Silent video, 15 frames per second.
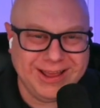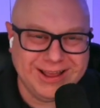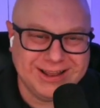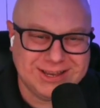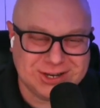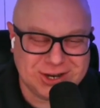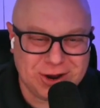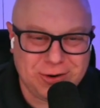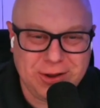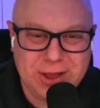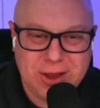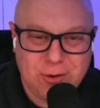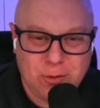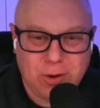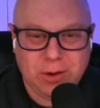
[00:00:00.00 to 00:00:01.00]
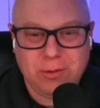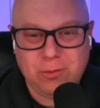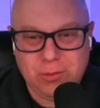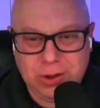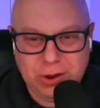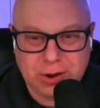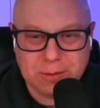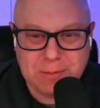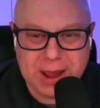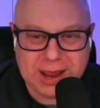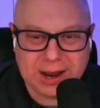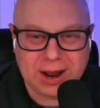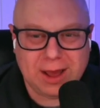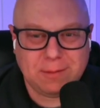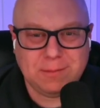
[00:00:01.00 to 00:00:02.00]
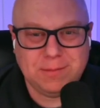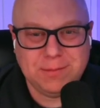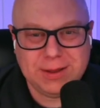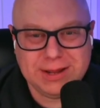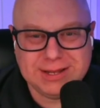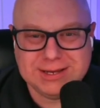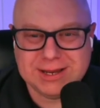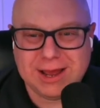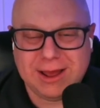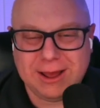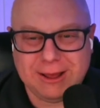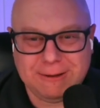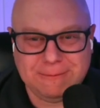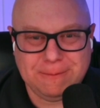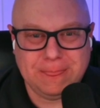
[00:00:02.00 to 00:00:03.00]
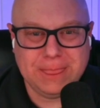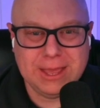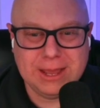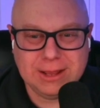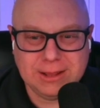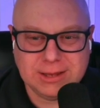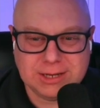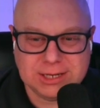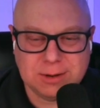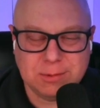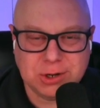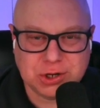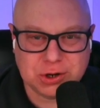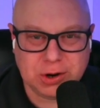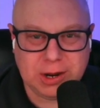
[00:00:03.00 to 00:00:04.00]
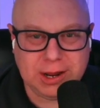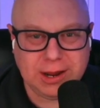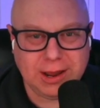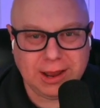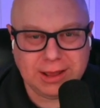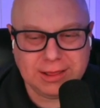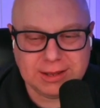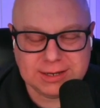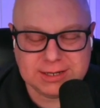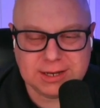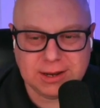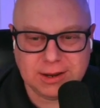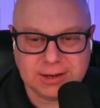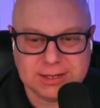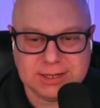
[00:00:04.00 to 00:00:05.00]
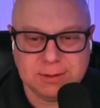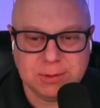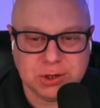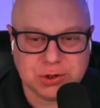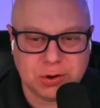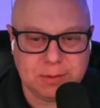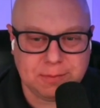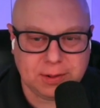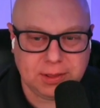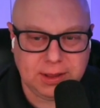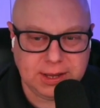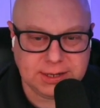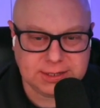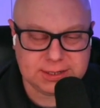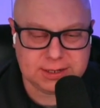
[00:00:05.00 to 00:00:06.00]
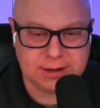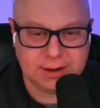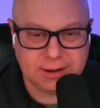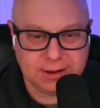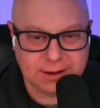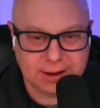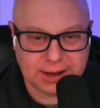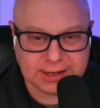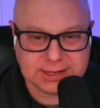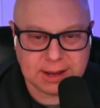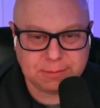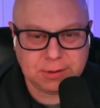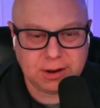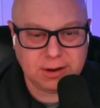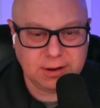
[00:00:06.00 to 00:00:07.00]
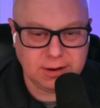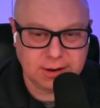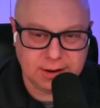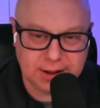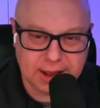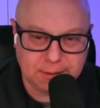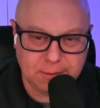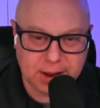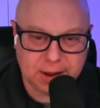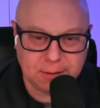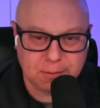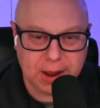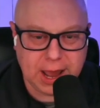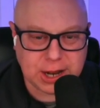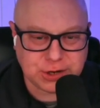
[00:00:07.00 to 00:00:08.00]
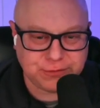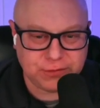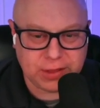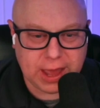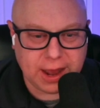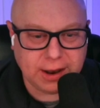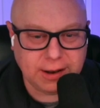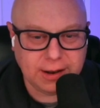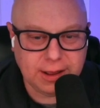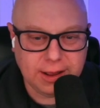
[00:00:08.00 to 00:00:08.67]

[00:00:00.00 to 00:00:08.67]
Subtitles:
So, well, you can make it up. It's symmetry. Symmetry police accepted. That make a badge for that.